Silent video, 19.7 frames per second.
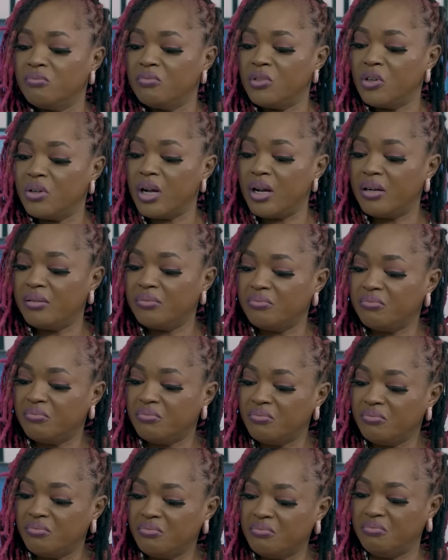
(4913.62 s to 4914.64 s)
Brother,
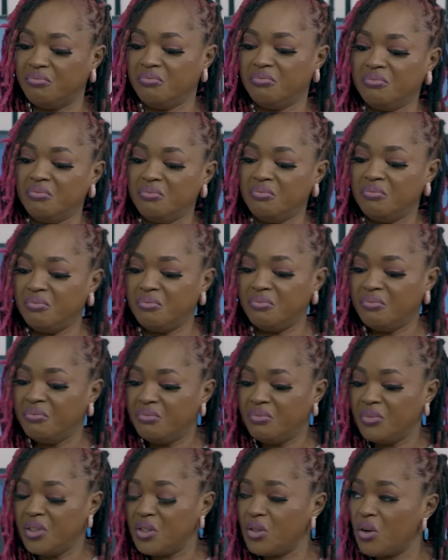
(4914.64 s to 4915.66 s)

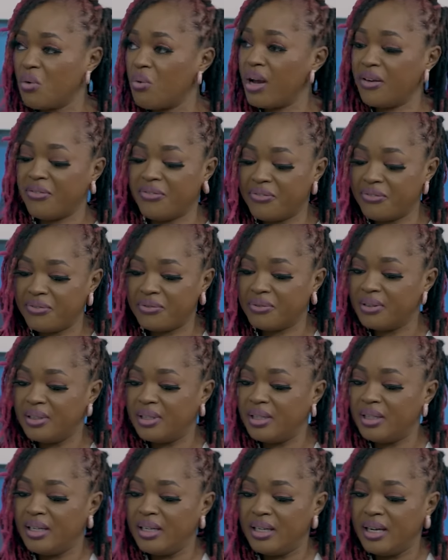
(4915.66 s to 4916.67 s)
this is your wife.
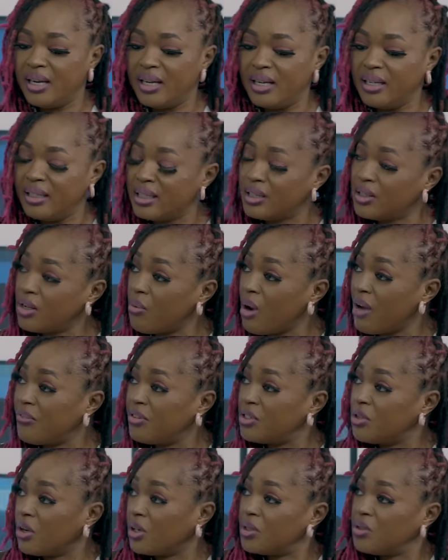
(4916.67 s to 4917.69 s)
This is your wife
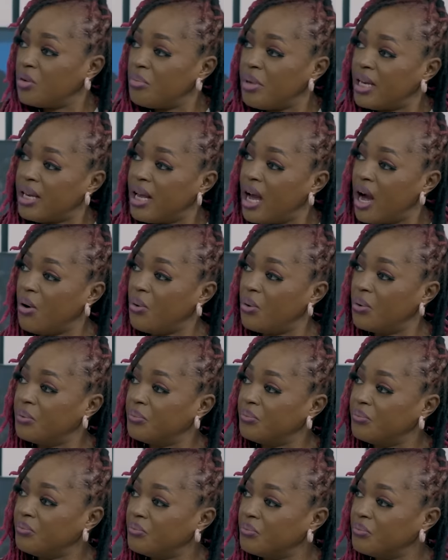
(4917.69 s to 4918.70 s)
is talking to me anyhow.
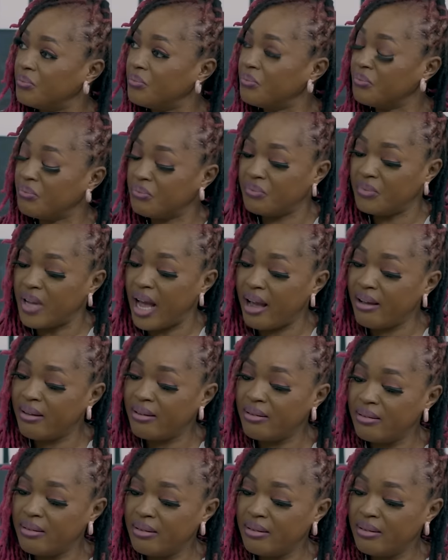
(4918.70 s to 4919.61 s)
Huh?